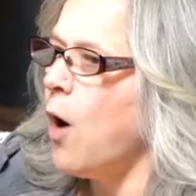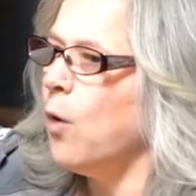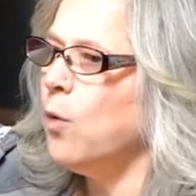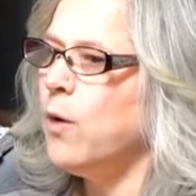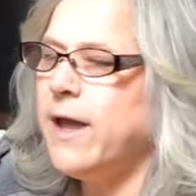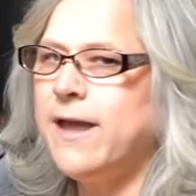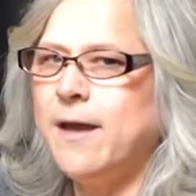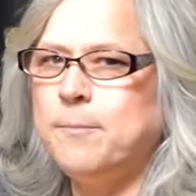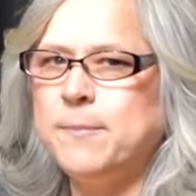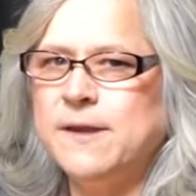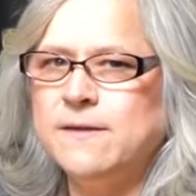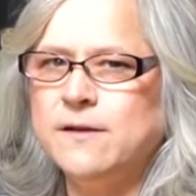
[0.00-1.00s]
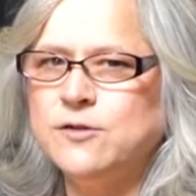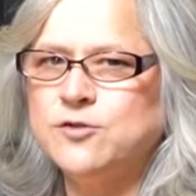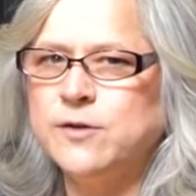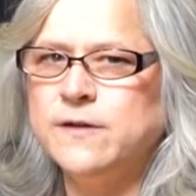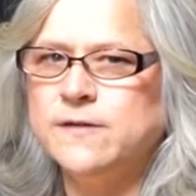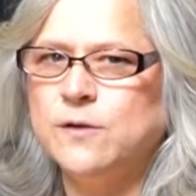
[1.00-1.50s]
Way up in the
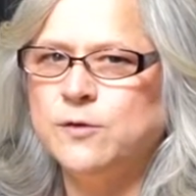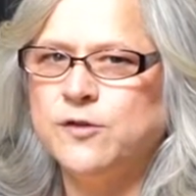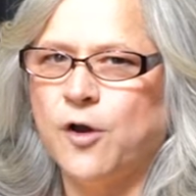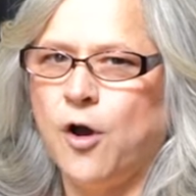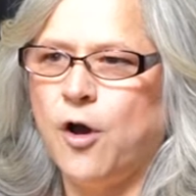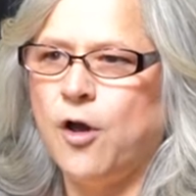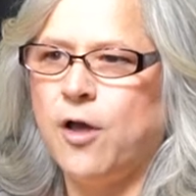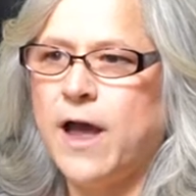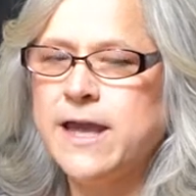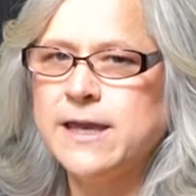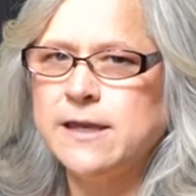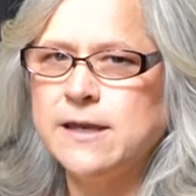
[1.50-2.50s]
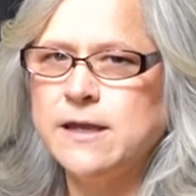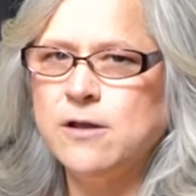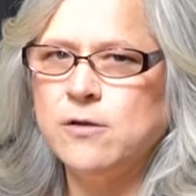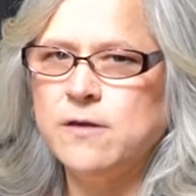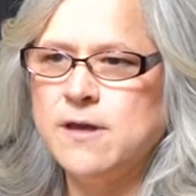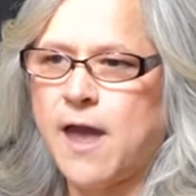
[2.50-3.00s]
tree so tall, I can
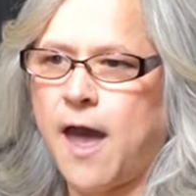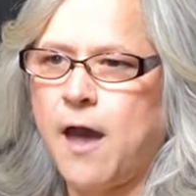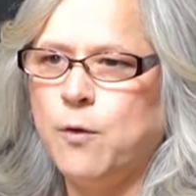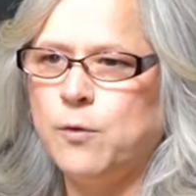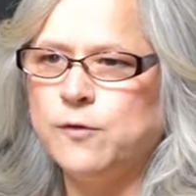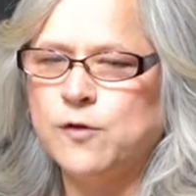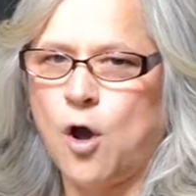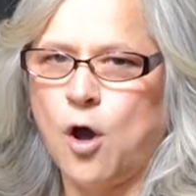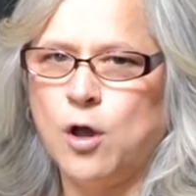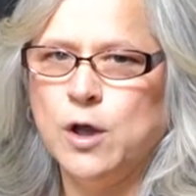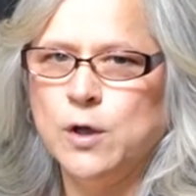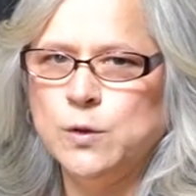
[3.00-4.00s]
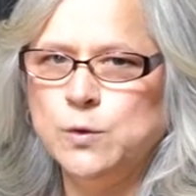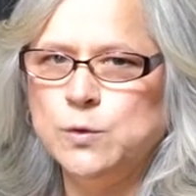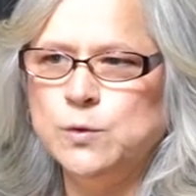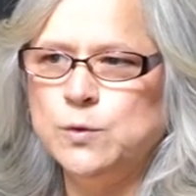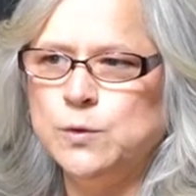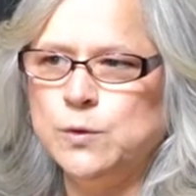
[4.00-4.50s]
hear the owls call.
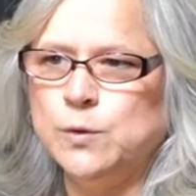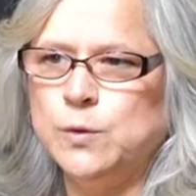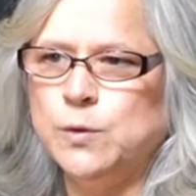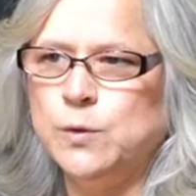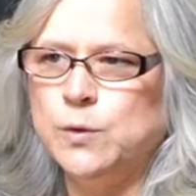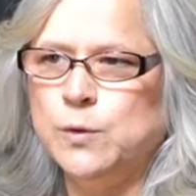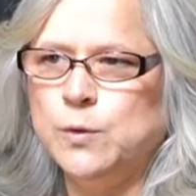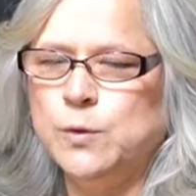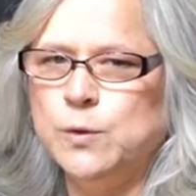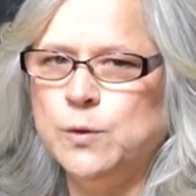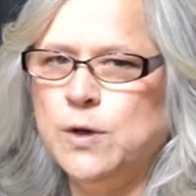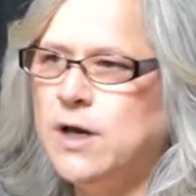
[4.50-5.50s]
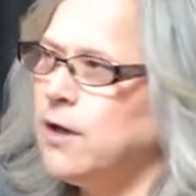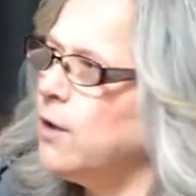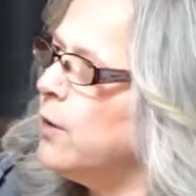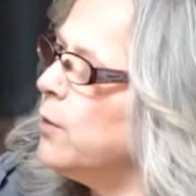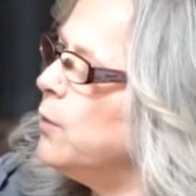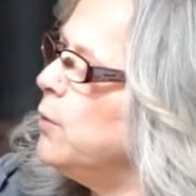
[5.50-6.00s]
Ooh, ooh, ooh.
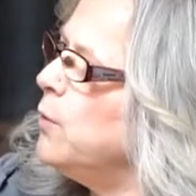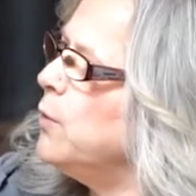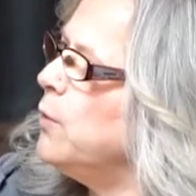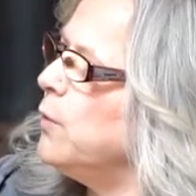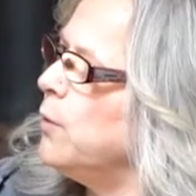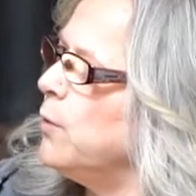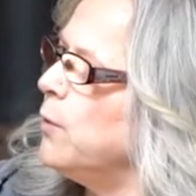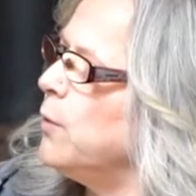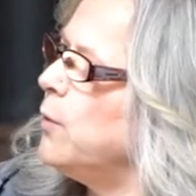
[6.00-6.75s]
Ooh, ooh,